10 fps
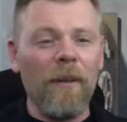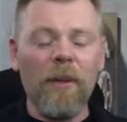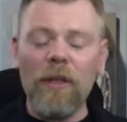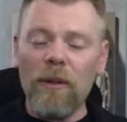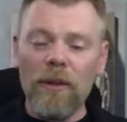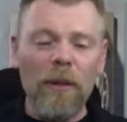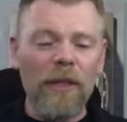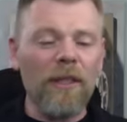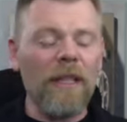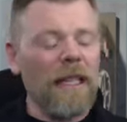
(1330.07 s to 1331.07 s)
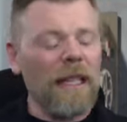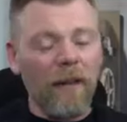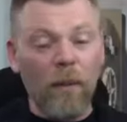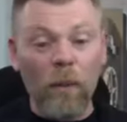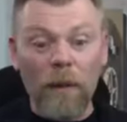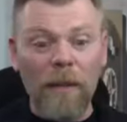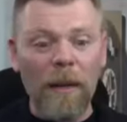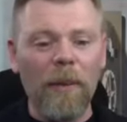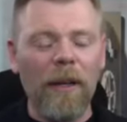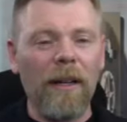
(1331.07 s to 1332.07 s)
I'm going to do as much as I can and work my
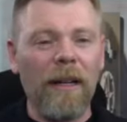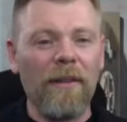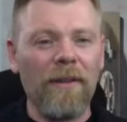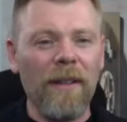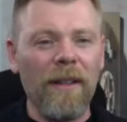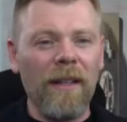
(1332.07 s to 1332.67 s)
butt off.